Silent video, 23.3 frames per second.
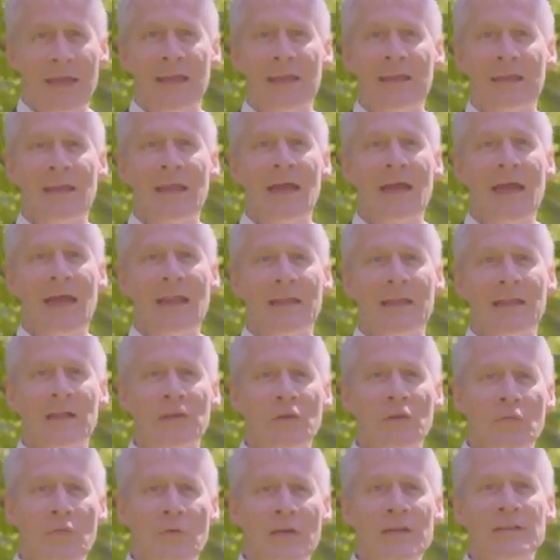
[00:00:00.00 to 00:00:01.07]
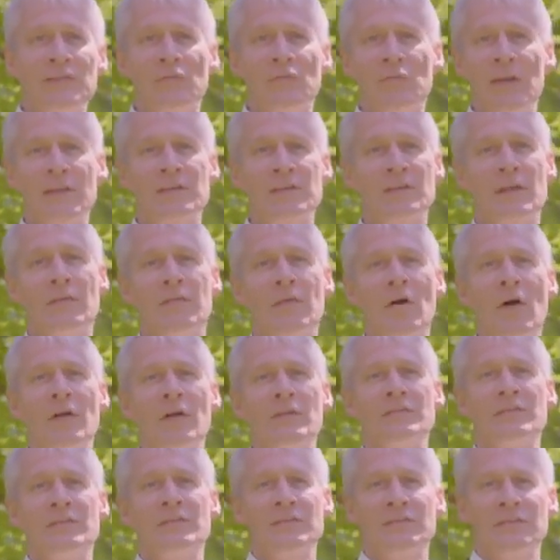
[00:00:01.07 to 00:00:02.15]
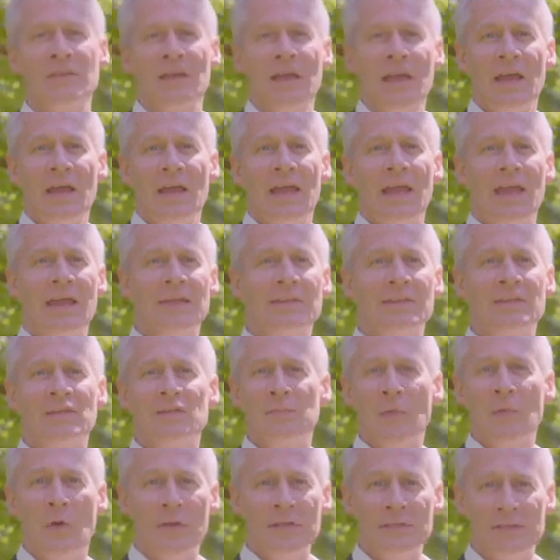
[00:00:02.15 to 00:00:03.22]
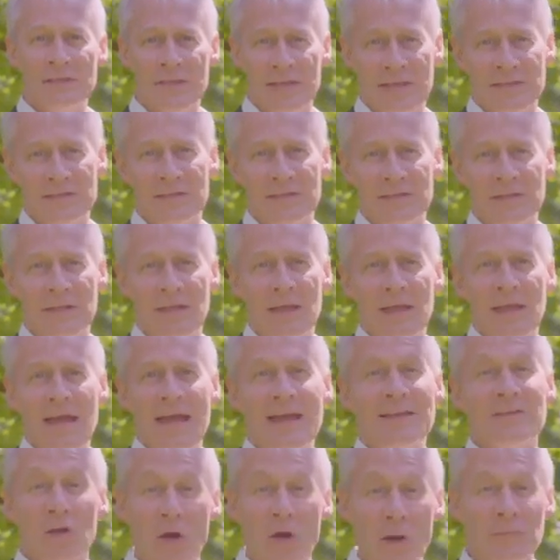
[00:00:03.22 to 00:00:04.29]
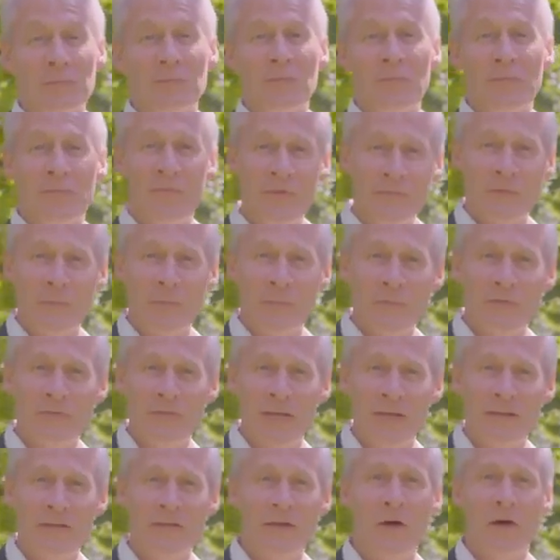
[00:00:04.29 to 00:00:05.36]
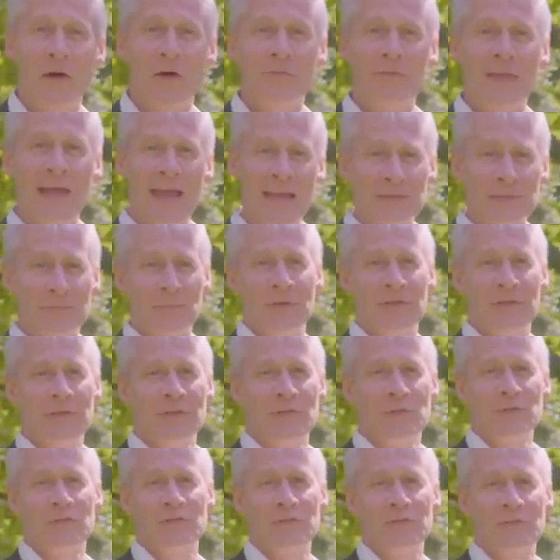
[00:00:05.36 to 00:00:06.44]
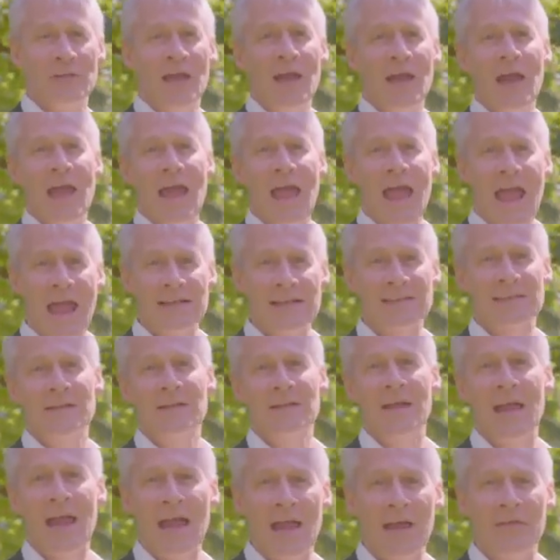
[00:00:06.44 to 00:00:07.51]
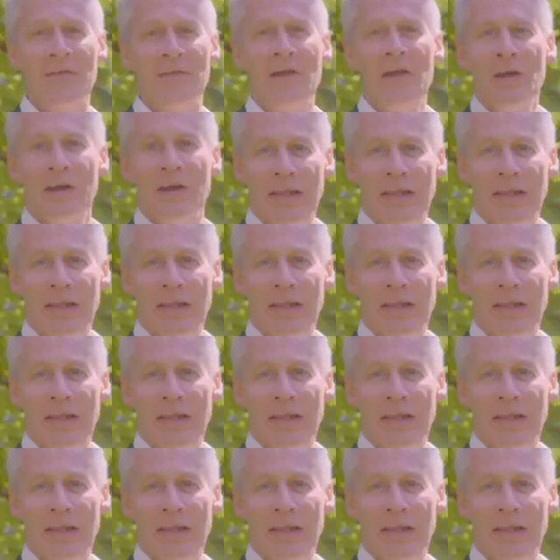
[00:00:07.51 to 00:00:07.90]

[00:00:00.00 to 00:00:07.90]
in an increased risk of ulcers in the small intestine, as up to 50% of the aspirin users actually have